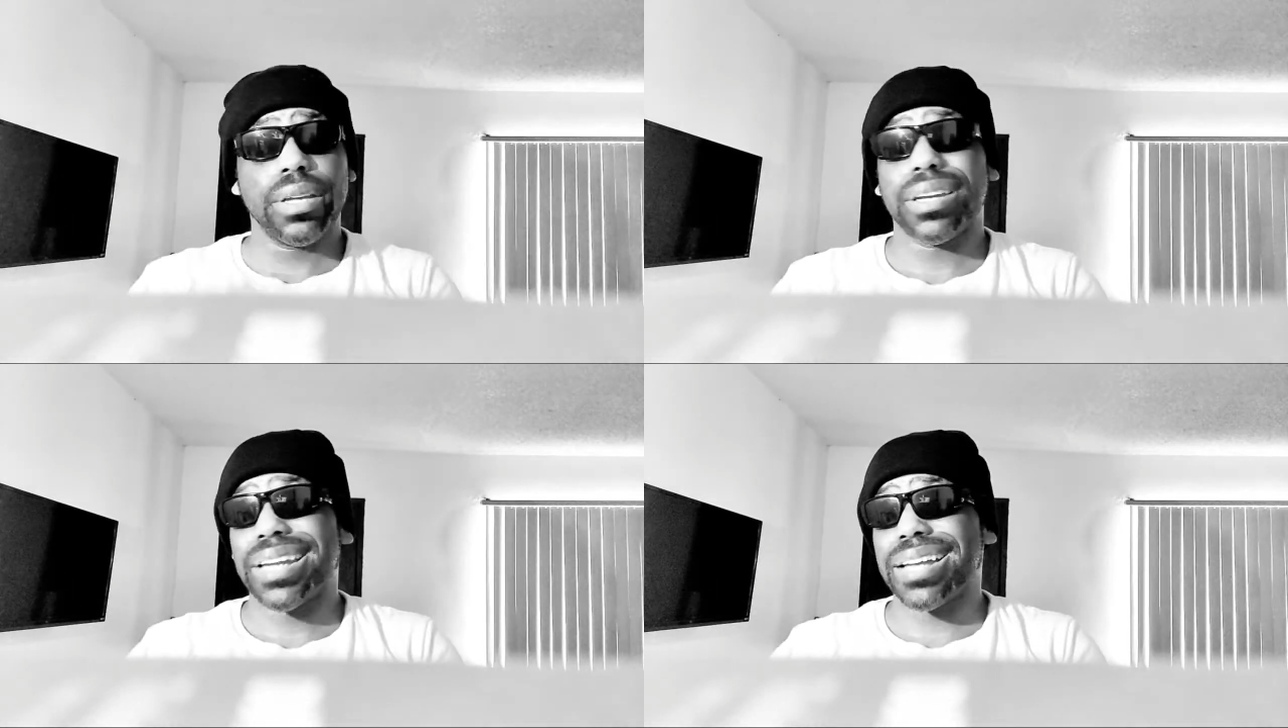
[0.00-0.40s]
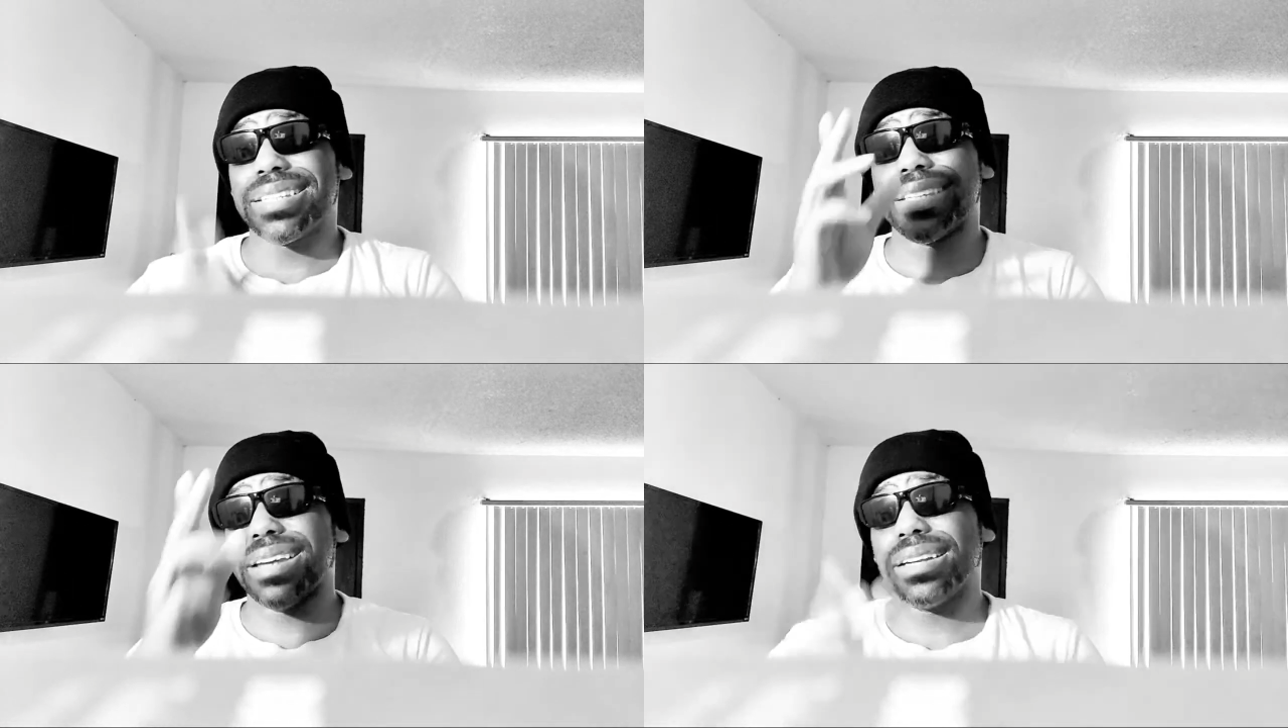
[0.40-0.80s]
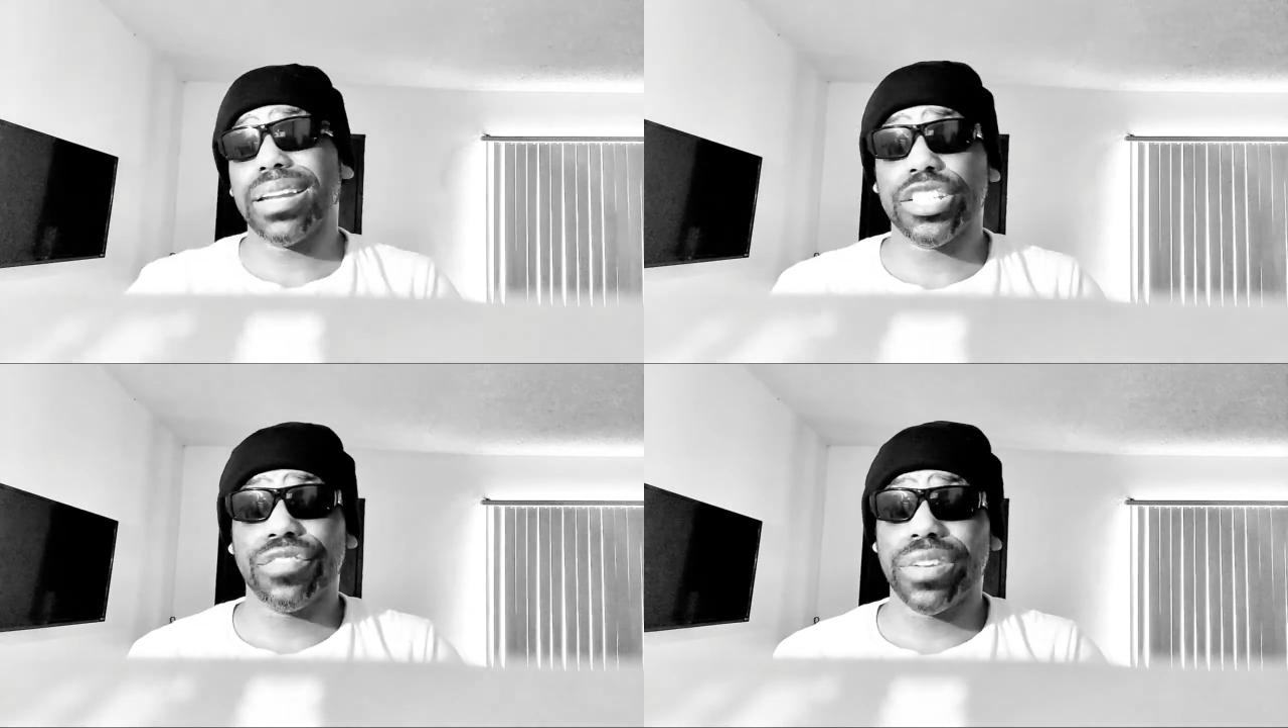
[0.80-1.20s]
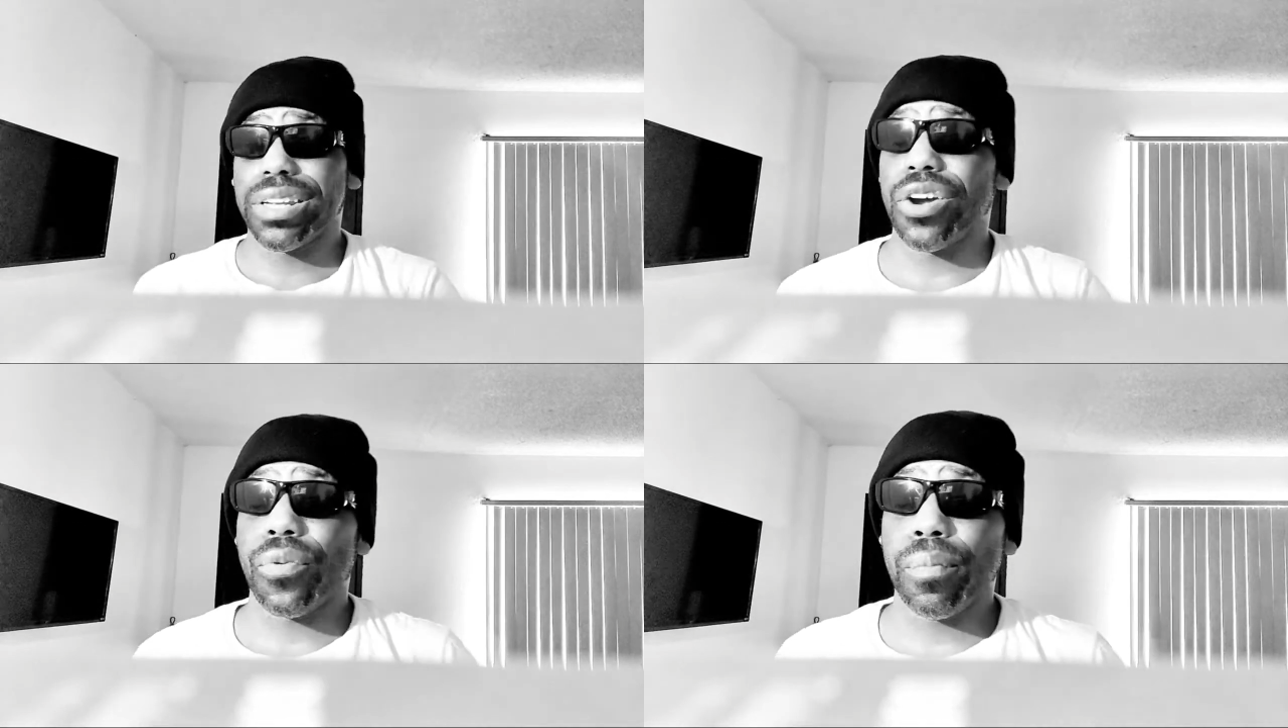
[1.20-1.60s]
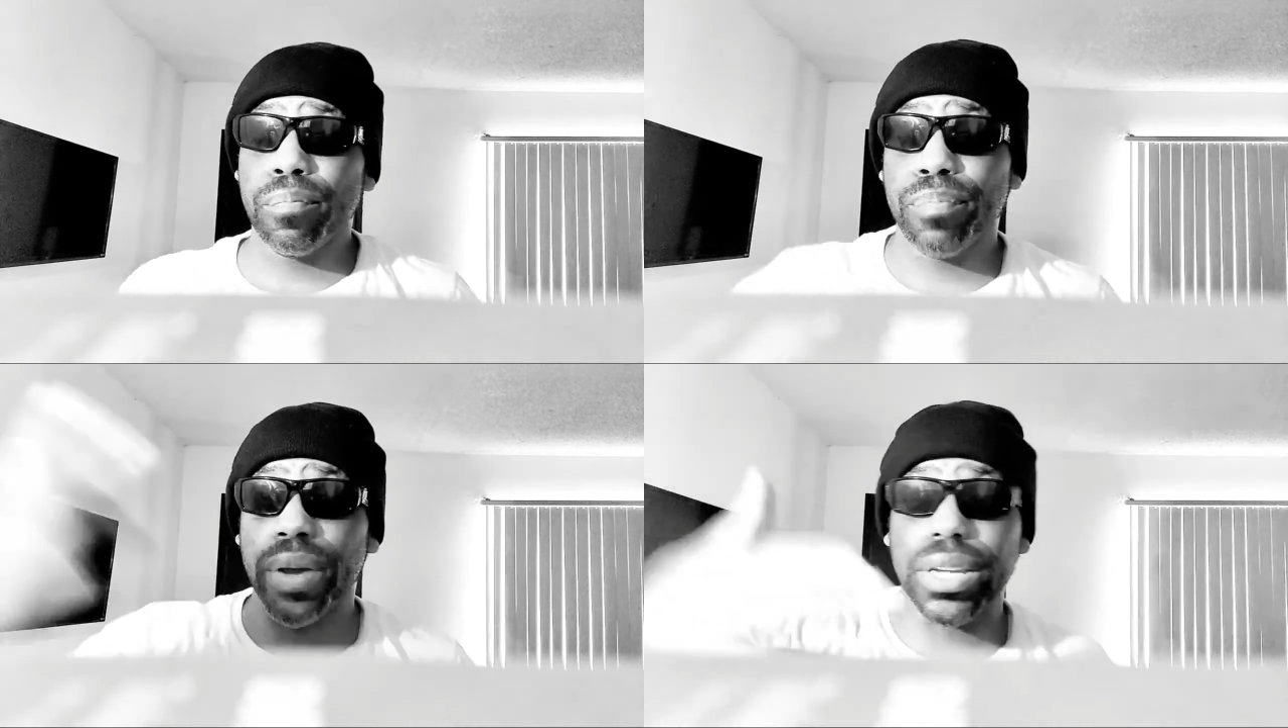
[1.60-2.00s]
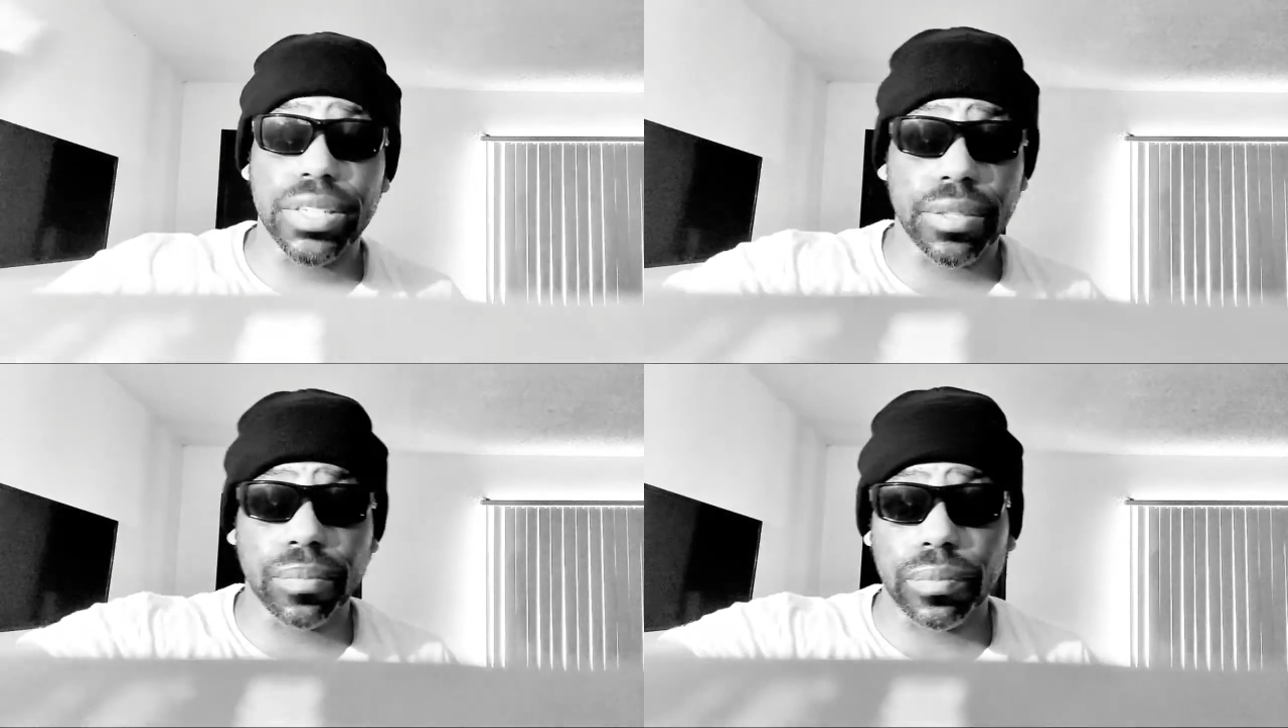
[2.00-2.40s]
and I'll see y'all next video. Peace.